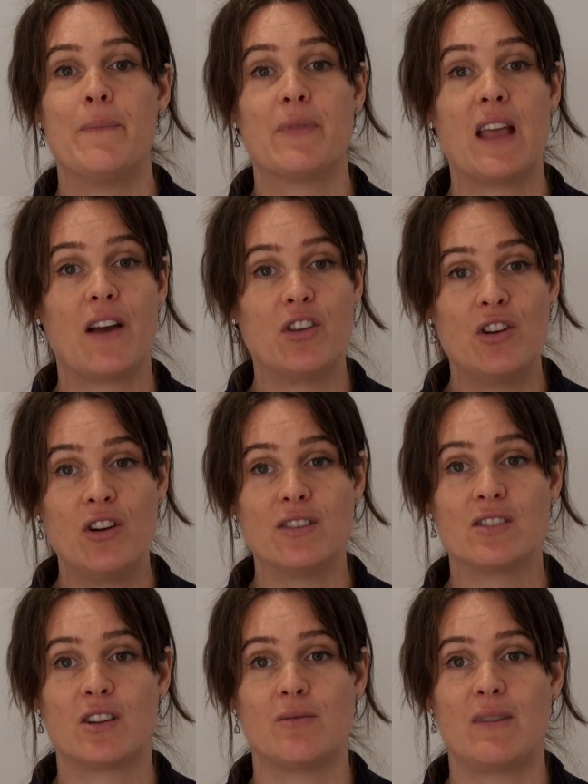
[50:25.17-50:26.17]
Now, if you're not
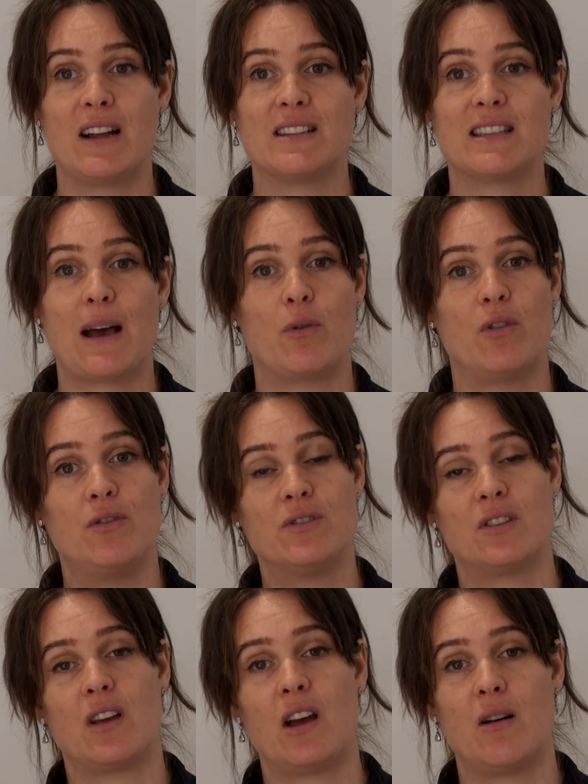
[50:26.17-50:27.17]
soulmates, that will
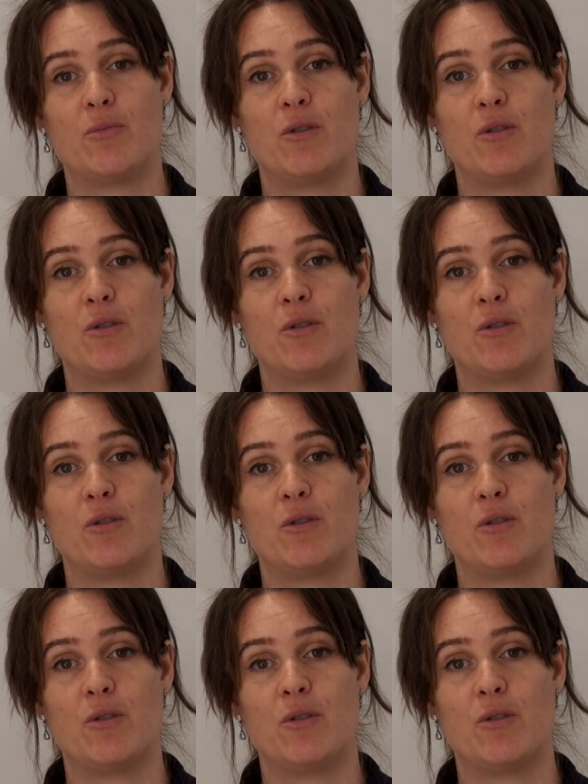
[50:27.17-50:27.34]
also help